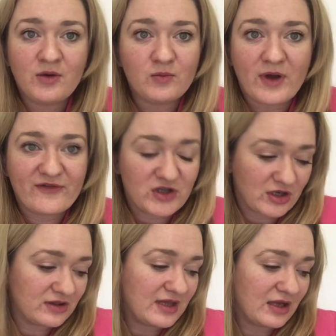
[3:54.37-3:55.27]
whatever you
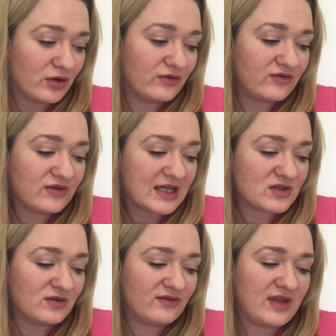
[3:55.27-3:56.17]
can think of, that
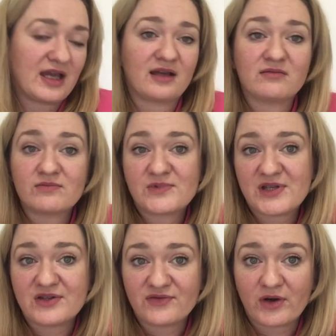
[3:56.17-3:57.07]
sort of thing
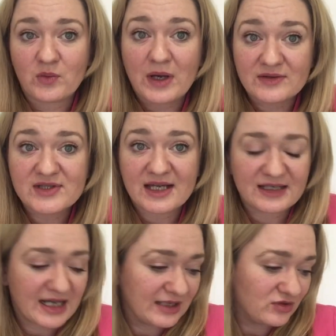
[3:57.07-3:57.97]
sells very well
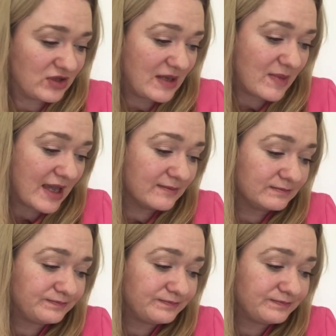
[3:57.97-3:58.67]
secondhand on eBay.